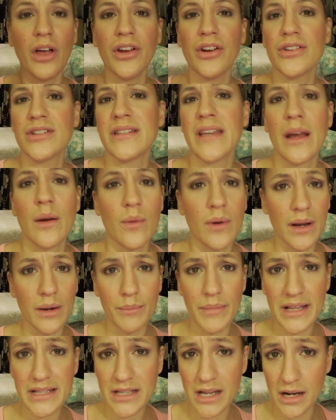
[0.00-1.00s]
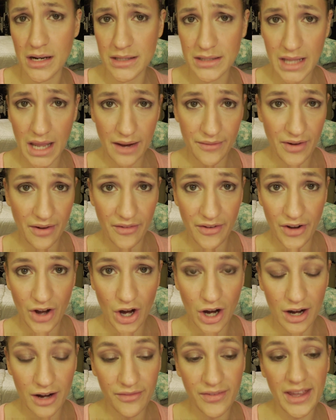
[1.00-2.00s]
You're saying, what mascara is that? I've never even
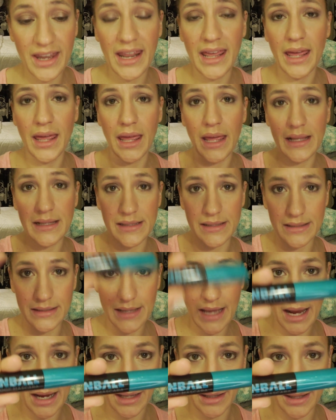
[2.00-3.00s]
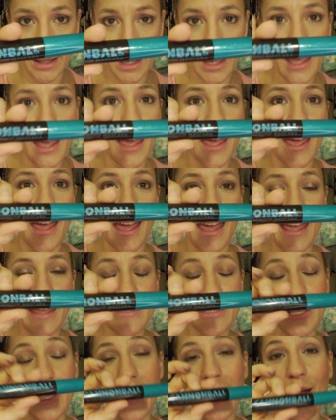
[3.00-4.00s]
heard of it. Exactly.
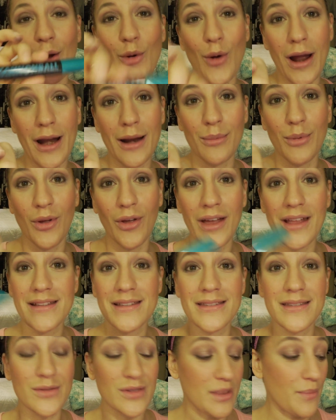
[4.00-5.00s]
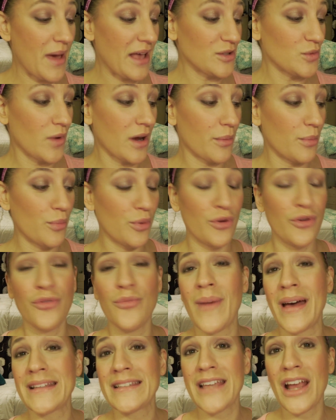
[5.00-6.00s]
It's incredible. It's the best waterproof
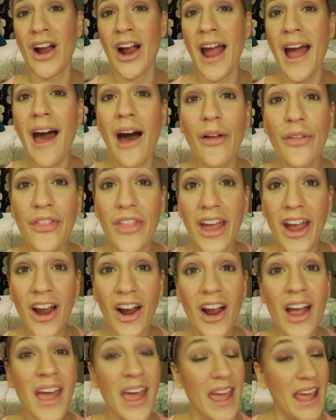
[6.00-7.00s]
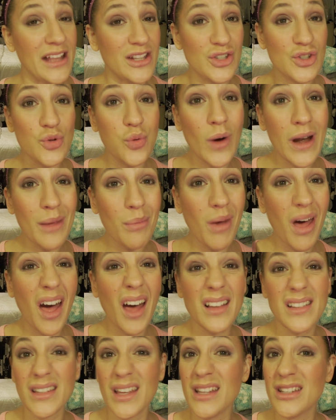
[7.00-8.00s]
mascara out there. It's 20
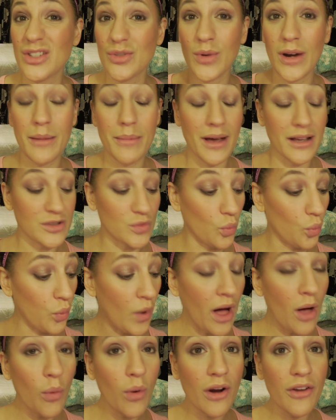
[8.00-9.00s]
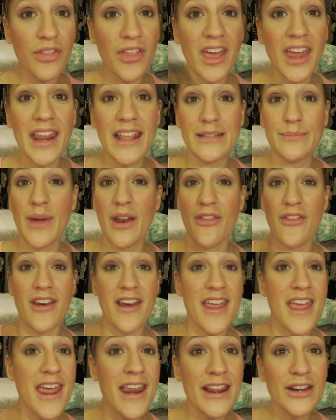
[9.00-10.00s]
bucks. It's 20 bucks. Well worth it. It's better
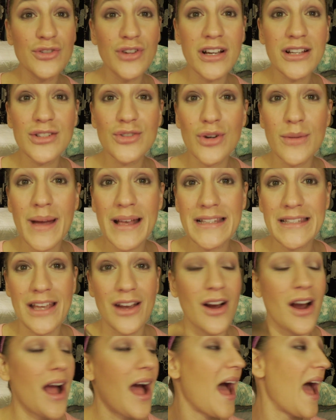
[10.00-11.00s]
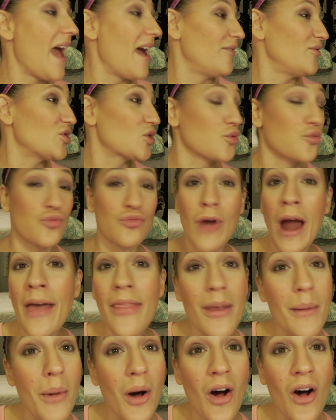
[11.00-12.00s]
than any drugstore mascara. I have tried
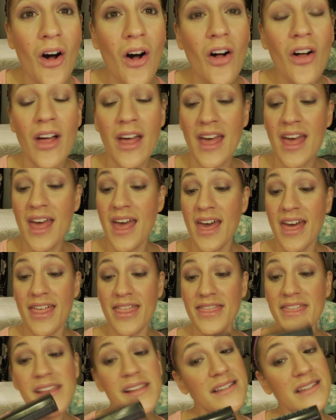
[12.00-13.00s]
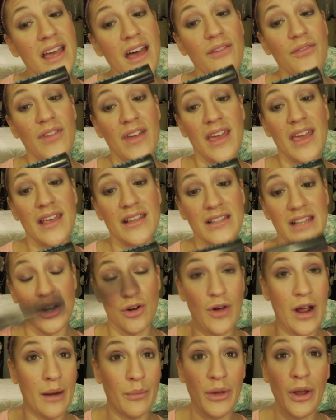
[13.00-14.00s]
them all. This stuff is
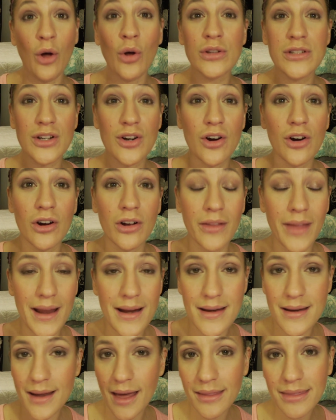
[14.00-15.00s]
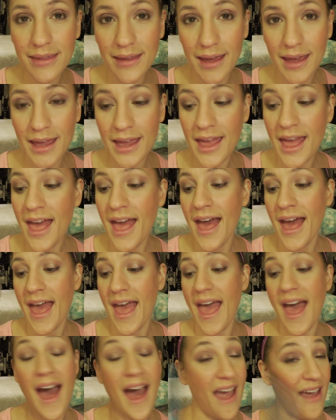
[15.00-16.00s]
incredible. It holds a curl like nothing
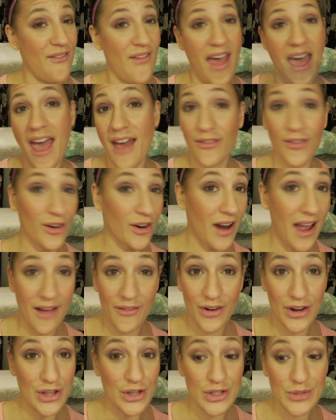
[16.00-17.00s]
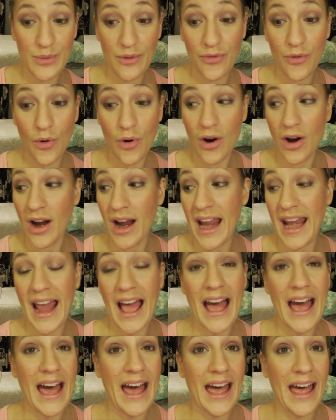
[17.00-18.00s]
I've ever used before, and
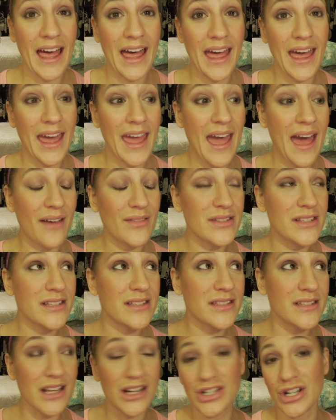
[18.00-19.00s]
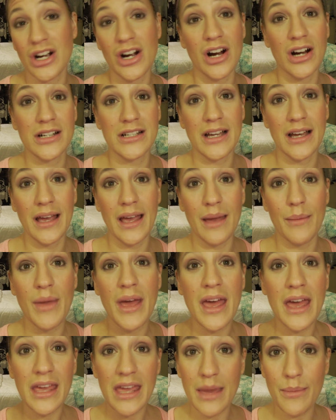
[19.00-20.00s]
I have such a hard time
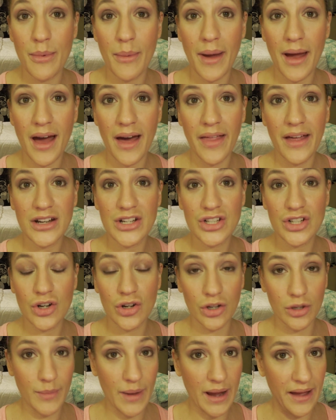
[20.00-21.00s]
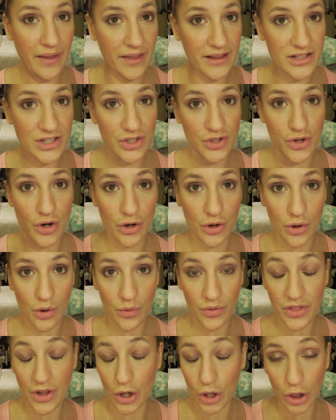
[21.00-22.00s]
keeping my eyelashes curled. My eyelashes grow,
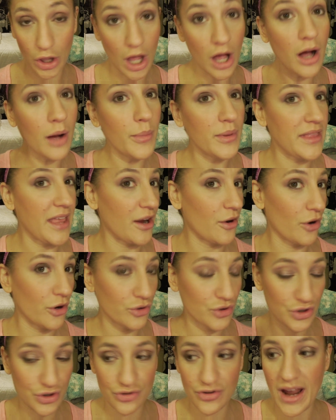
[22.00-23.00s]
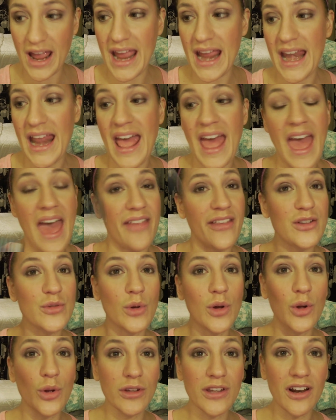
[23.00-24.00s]
they're long, but they grow straight. This
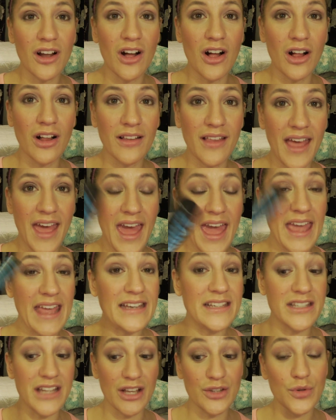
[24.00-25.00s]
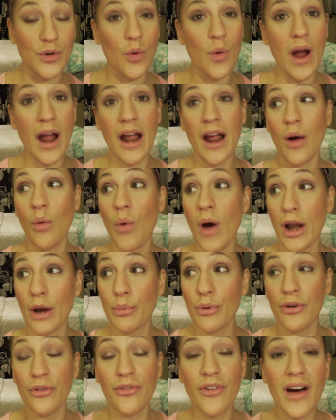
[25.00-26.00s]
will hold it all day. It does require a
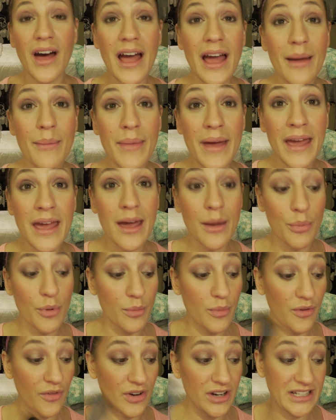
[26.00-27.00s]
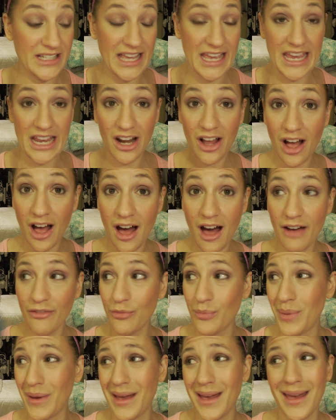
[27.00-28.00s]
waterproof eye makeup remover to take it
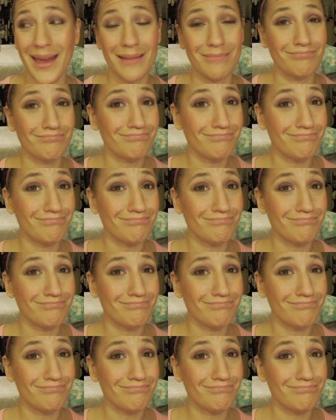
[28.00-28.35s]
off, but